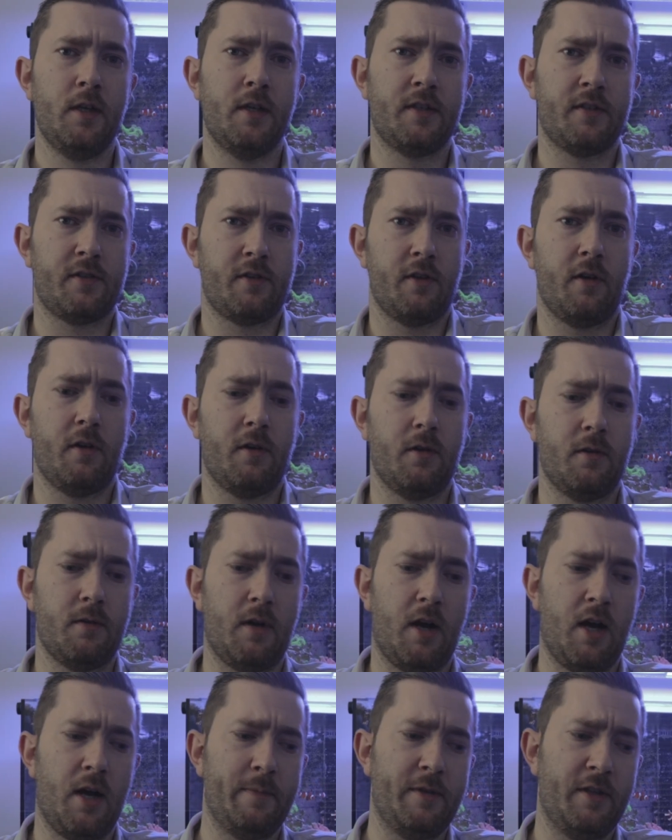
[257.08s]

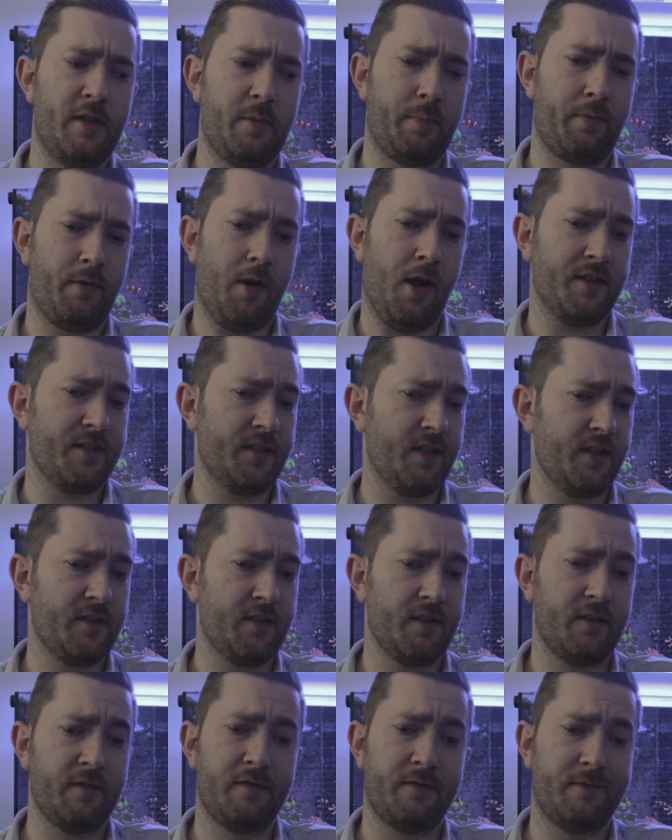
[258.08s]
So I'm in the process
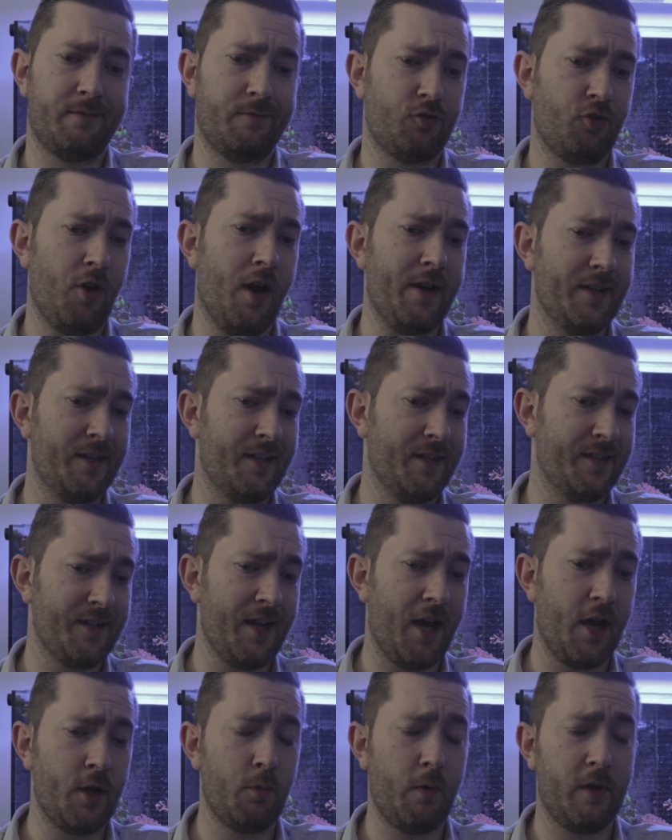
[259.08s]
of trying to
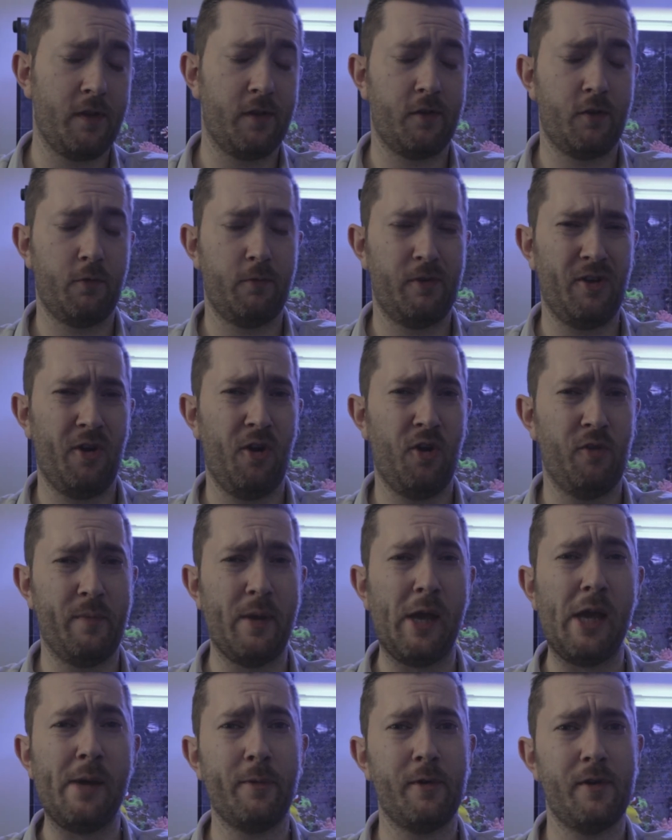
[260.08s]
decide whether to rehome
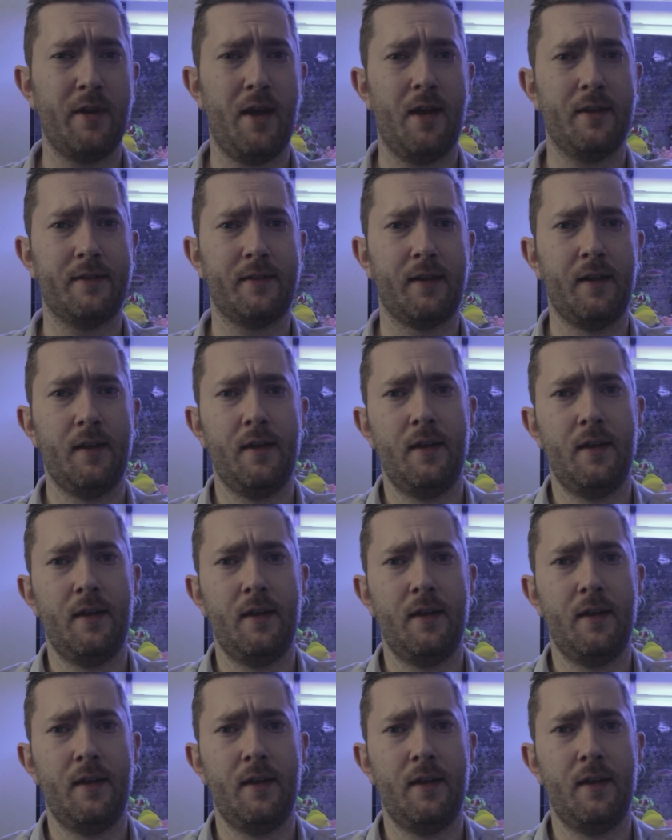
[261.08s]
him or not.